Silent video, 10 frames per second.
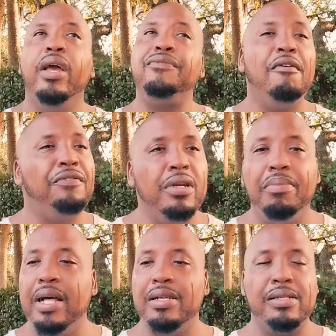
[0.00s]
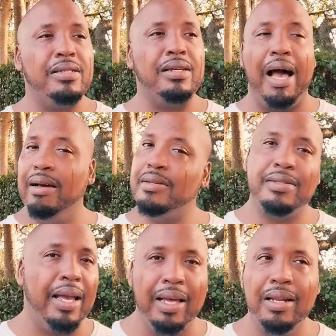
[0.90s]
If you're offended by this, I
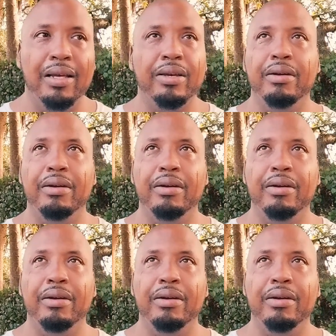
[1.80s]
understand,